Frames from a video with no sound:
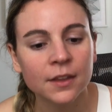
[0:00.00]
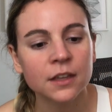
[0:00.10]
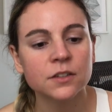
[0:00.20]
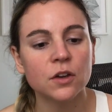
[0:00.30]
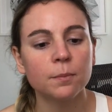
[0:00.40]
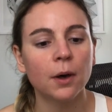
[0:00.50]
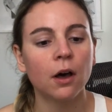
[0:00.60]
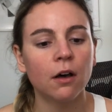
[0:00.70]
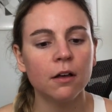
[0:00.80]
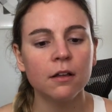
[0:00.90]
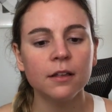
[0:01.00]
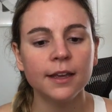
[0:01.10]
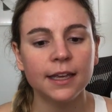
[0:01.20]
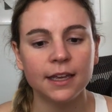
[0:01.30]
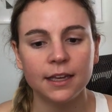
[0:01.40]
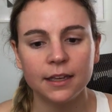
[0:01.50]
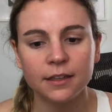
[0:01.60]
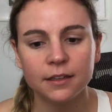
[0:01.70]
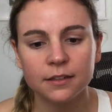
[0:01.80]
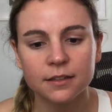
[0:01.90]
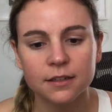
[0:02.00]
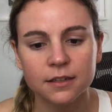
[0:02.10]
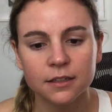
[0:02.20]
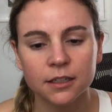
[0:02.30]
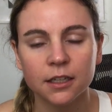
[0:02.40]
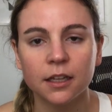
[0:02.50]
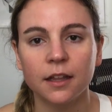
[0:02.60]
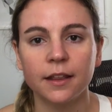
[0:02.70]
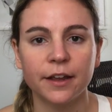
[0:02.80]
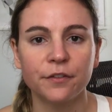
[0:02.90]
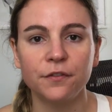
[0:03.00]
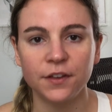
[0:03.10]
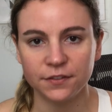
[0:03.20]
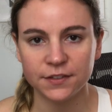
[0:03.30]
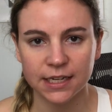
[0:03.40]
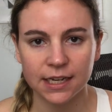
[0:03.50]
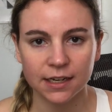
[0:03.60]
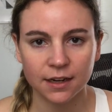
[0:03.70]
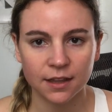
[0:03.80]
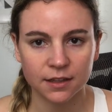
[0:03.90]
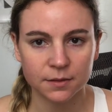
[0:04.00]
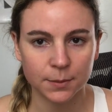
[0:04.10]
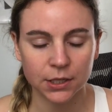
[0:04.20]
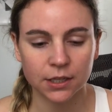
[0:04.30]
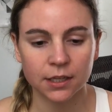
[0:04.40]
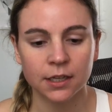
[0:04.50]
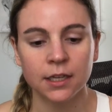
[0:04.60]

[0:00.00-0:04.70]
So Paul is like 15 in this book.